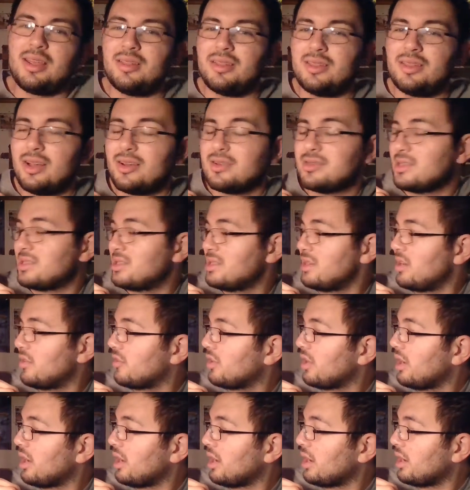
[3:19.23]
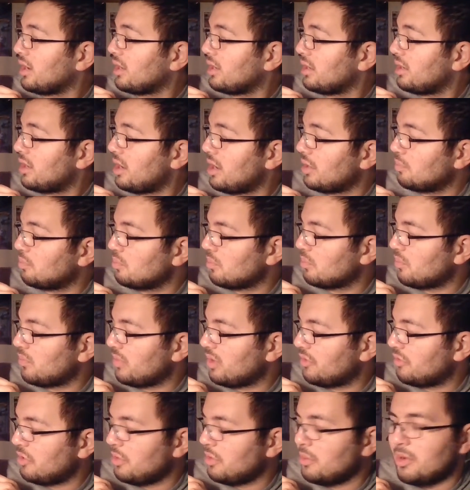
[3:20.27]
there's the silver lining, and hey,
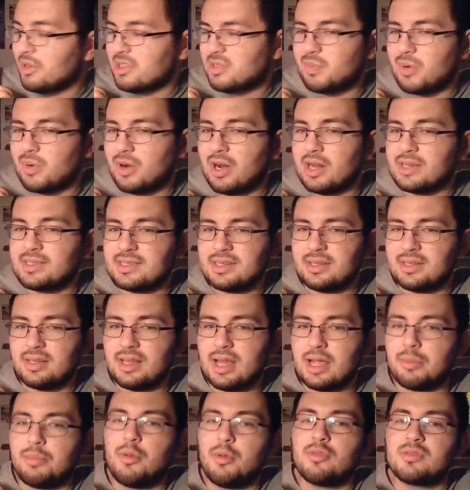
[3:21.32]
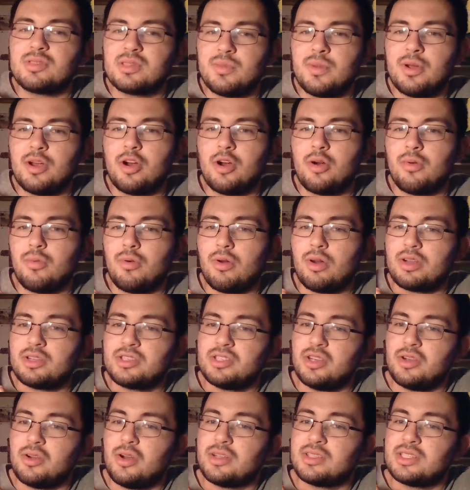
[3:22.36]
for the most part, I still like most of my artwork,
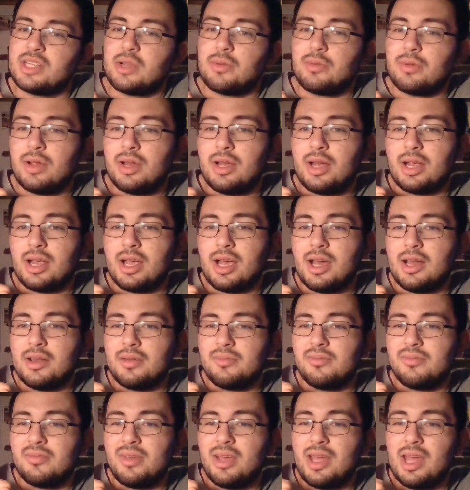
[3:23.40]
so I'll take what I got,